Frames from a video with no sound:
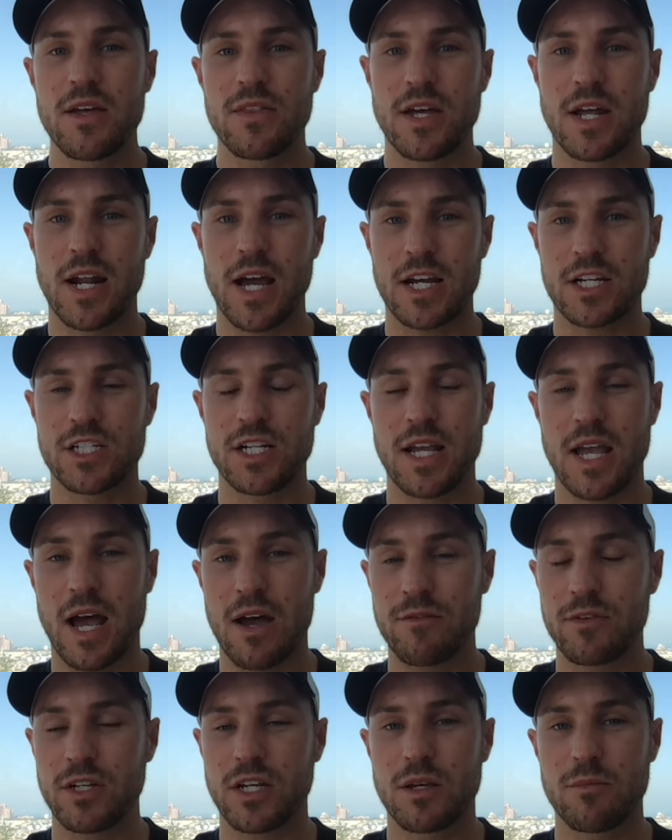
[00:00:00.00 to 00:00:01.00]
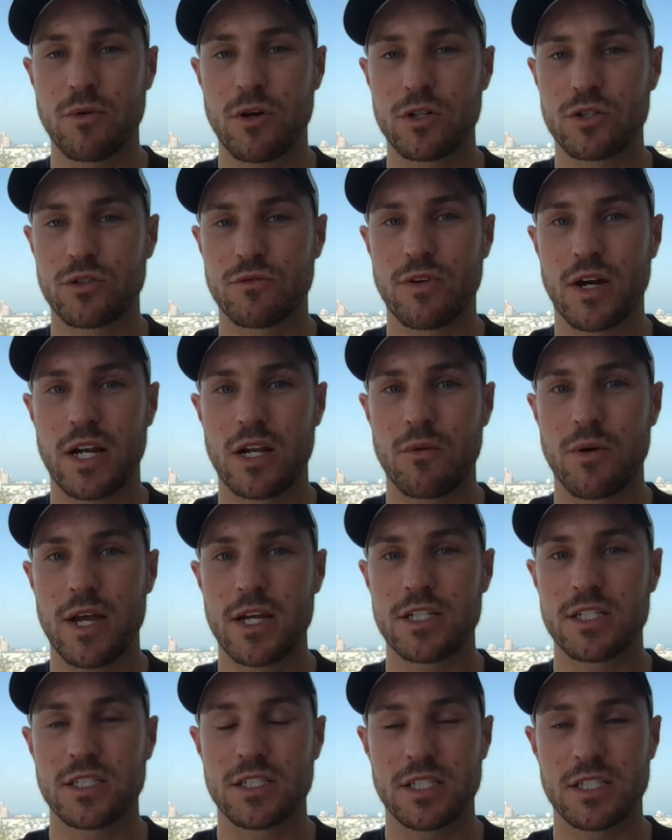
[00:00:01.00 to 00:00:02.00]
then actually having commercial
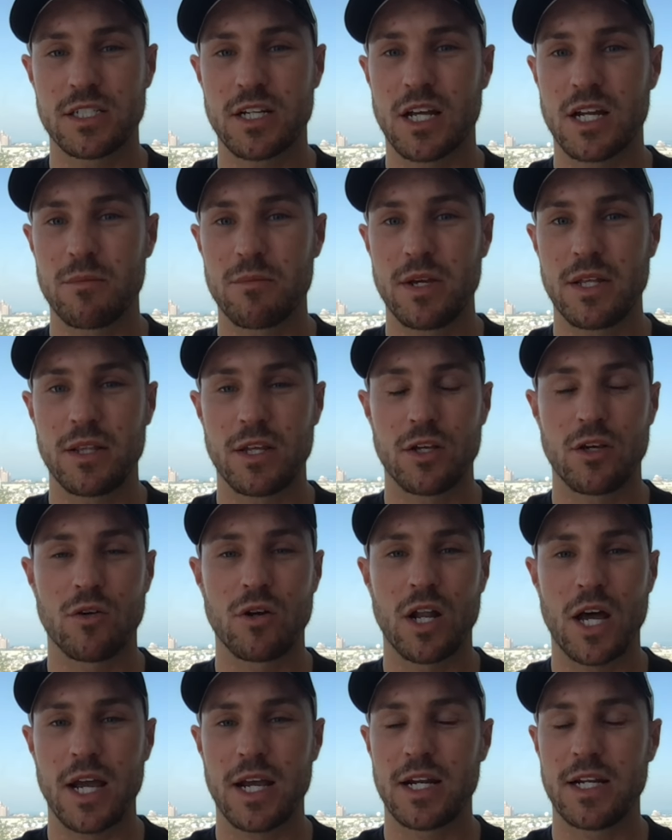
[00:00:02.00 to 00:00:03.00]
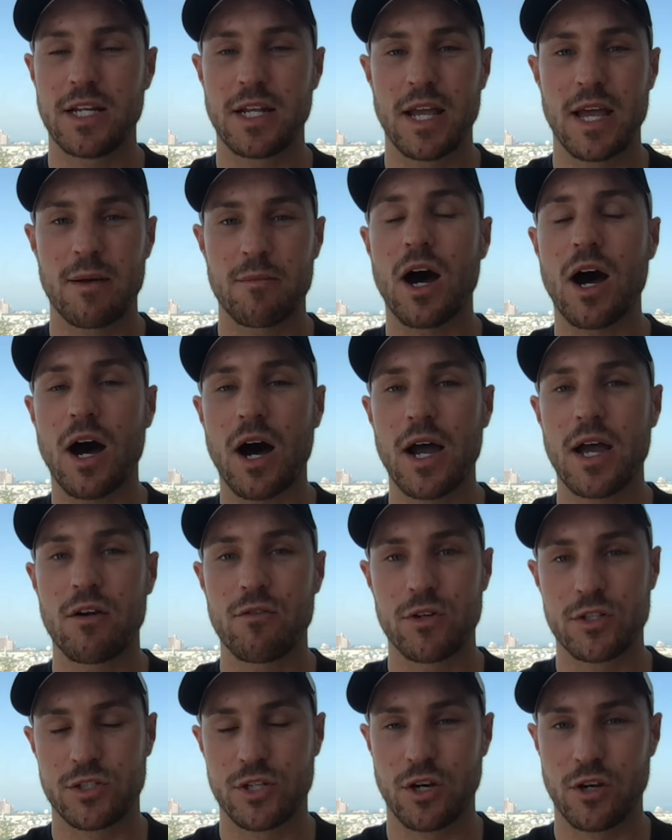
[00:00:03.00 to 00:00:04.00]
valuations is going to mean that you're likely to get higher
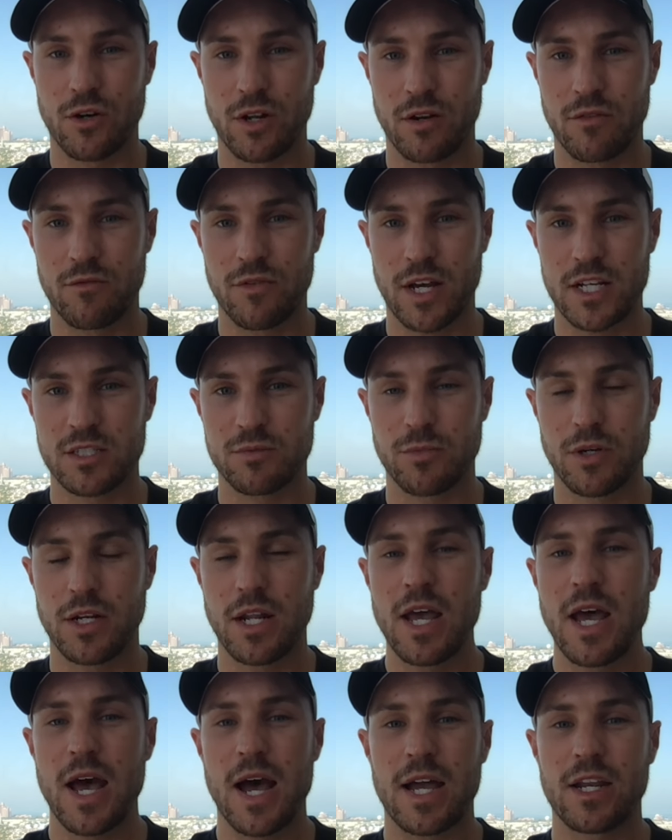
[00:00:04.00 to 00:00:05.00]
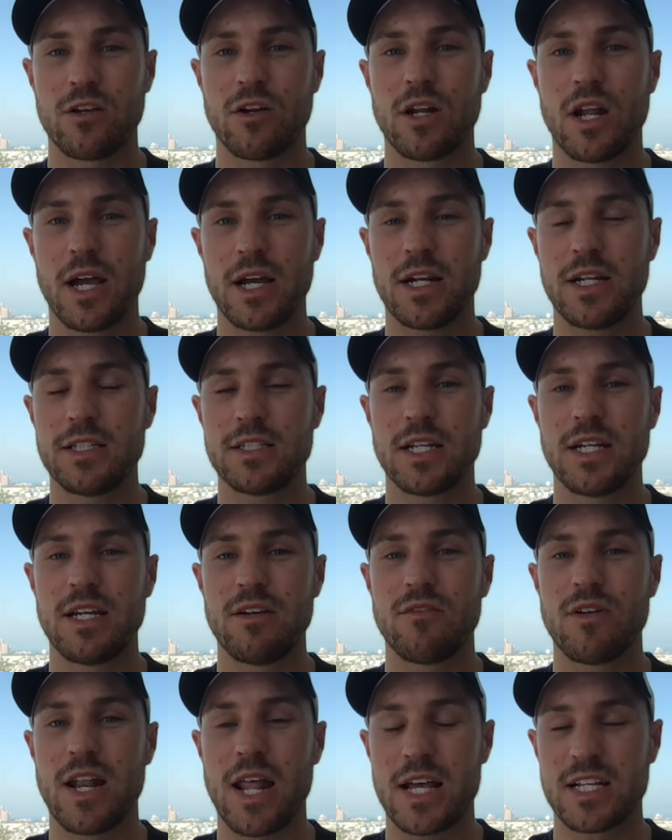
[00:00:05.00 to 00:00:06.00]
return on investment, and you're likely to
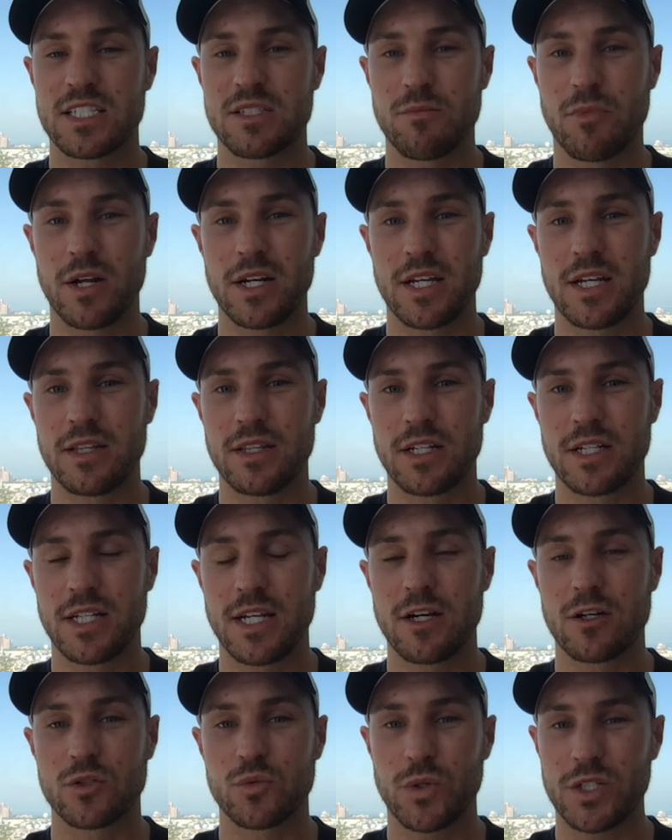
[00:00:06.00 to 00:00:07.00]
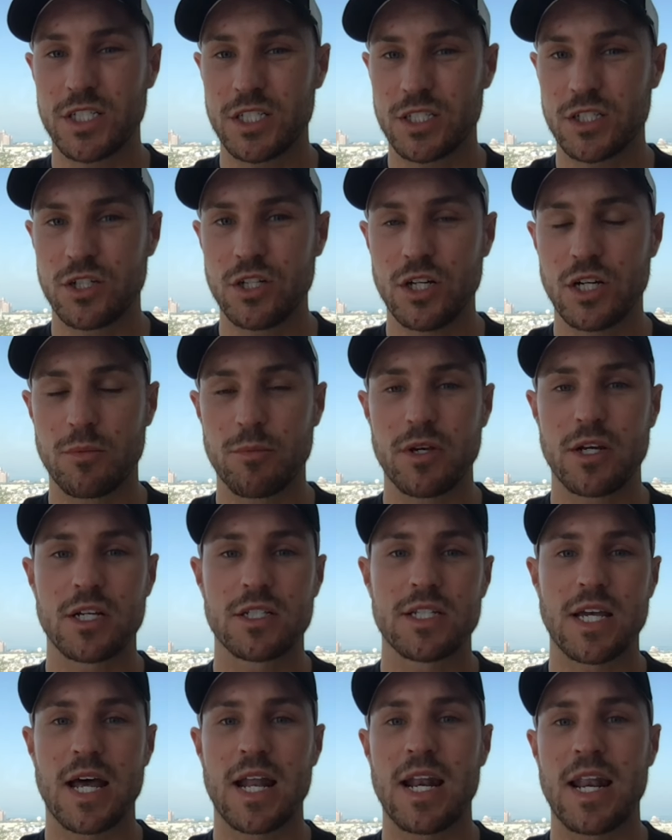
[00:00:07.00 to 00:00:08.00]
leave less money in the deals, which is good
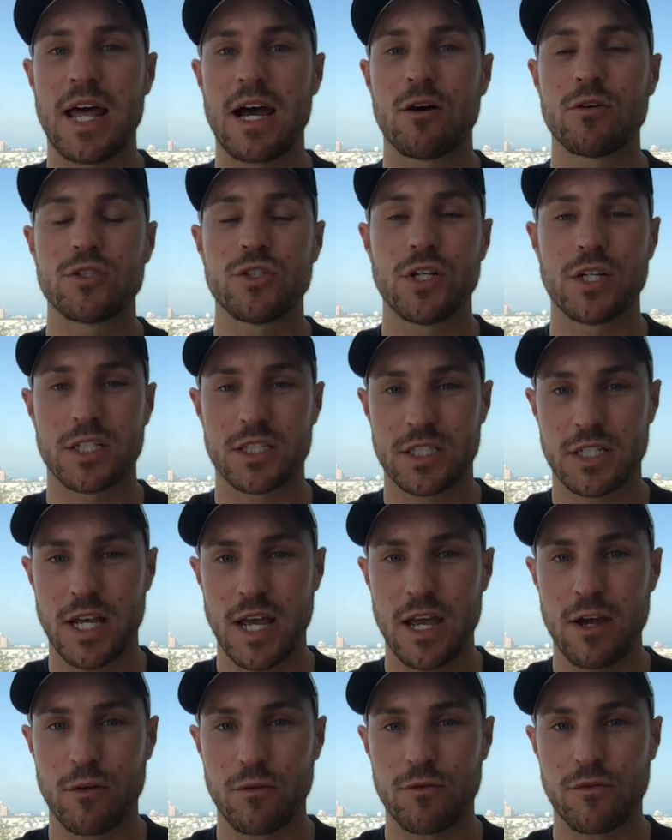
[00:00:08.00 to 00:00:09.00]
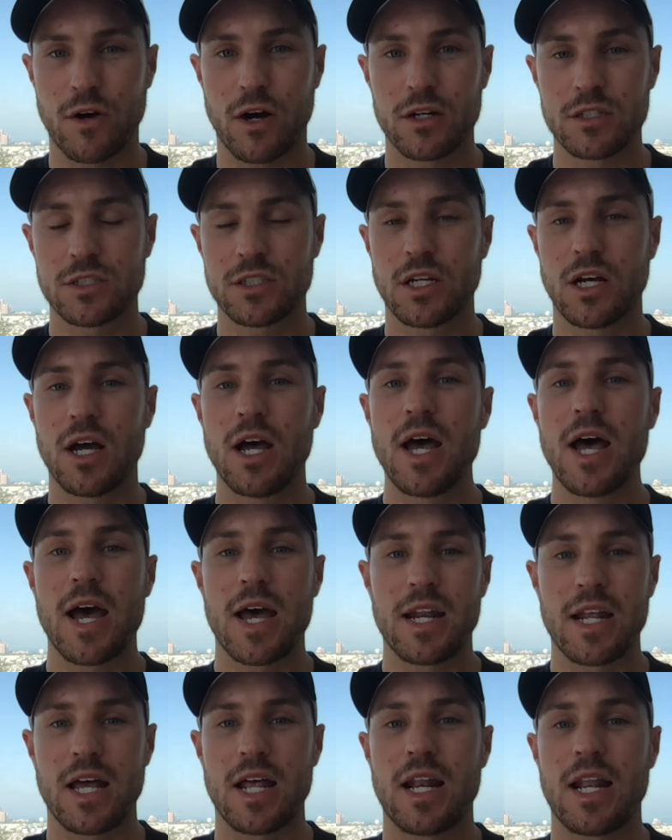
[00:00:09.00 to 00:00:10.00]
because it allows you to scale faster
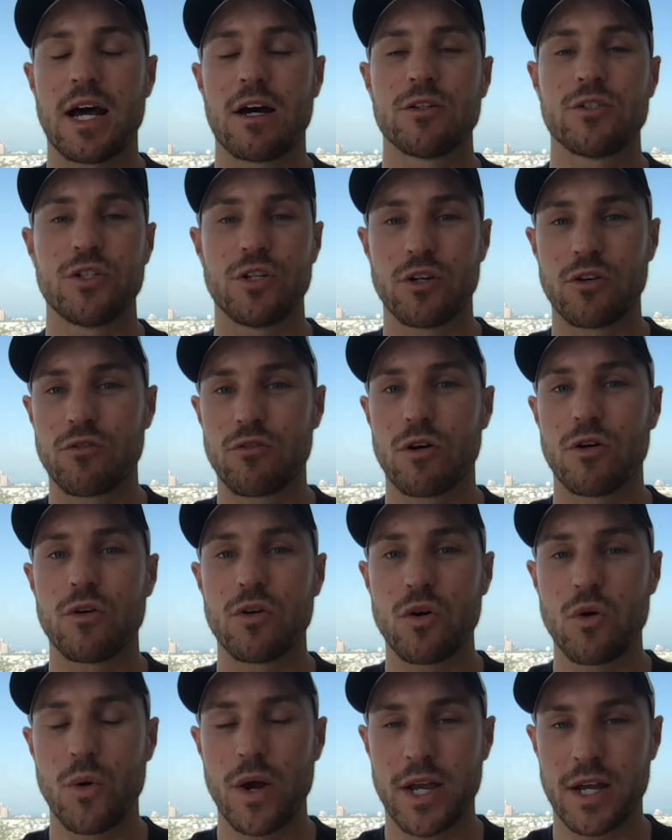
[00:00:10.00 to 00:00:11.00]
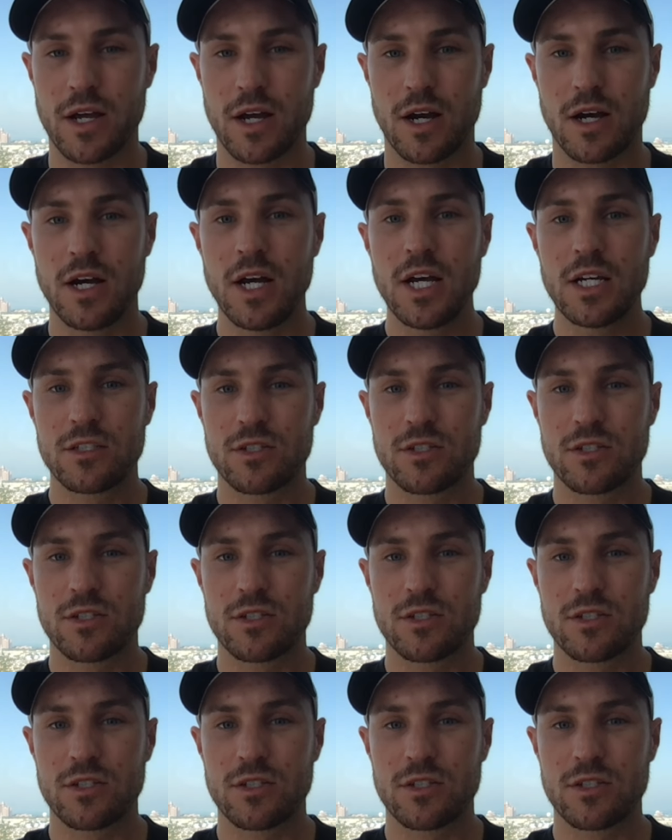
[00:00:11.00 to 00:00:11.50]
and it allows you to grow quicker.